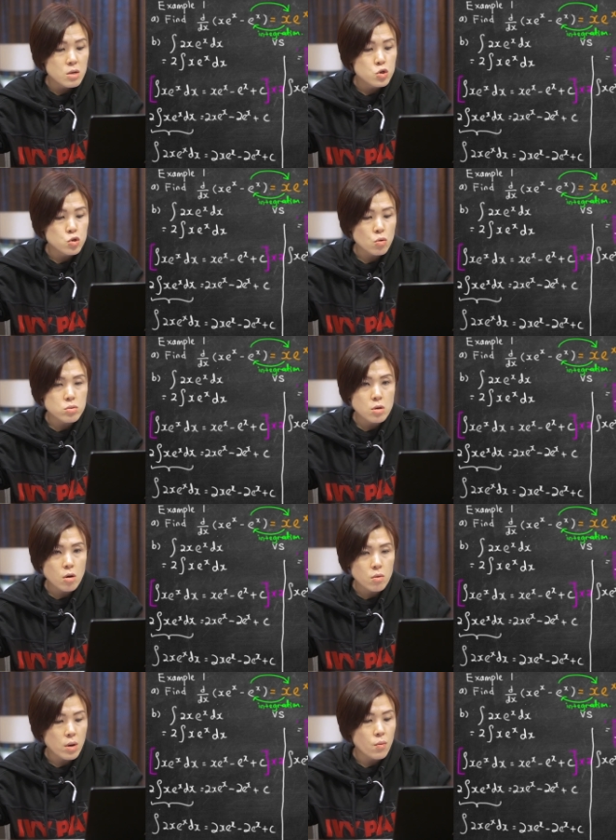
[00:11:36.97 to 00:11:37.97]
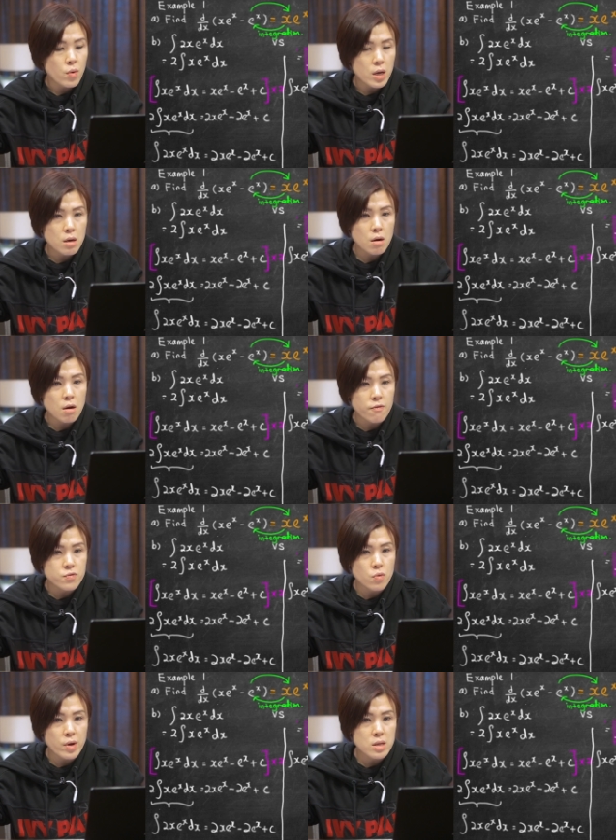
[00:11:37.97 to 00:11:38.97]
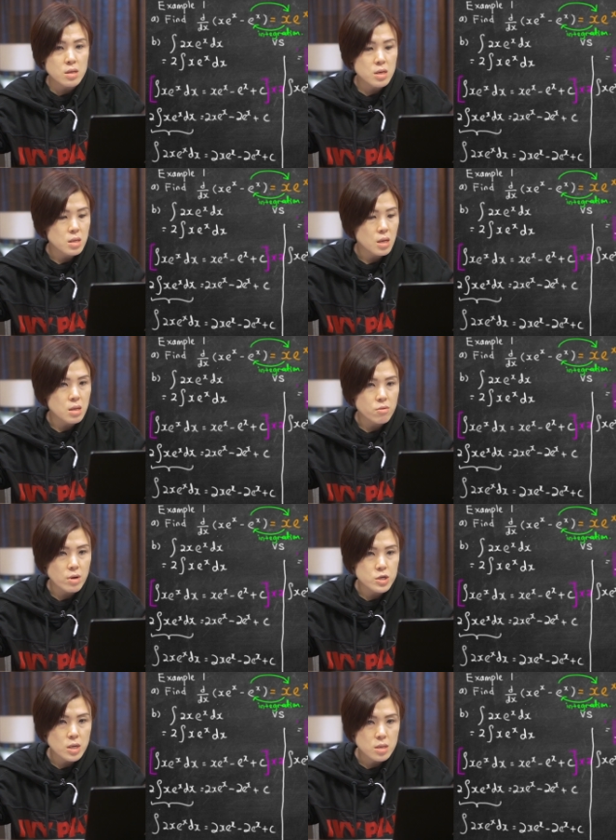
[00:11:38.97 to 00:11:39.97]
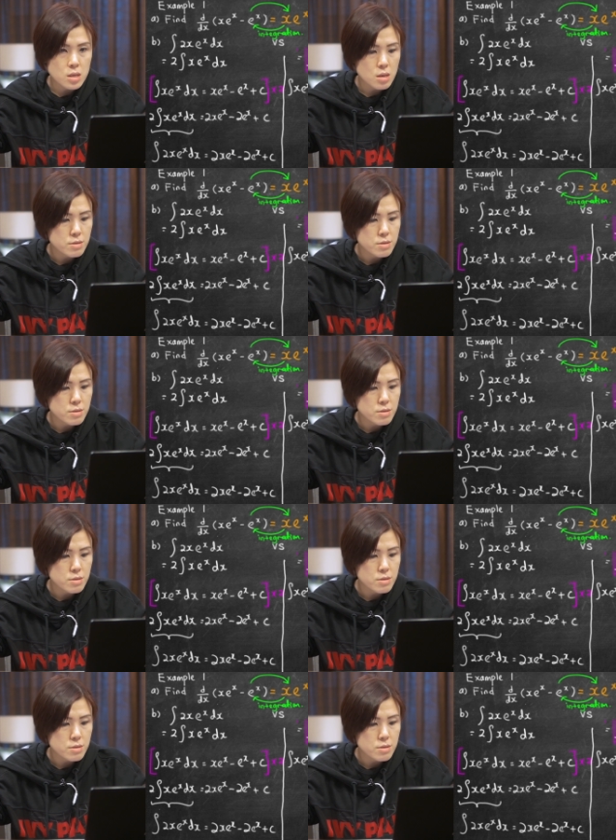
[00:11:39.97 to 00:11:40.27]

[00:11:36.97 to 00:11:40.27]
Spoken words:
So the correct way of doing this integrations.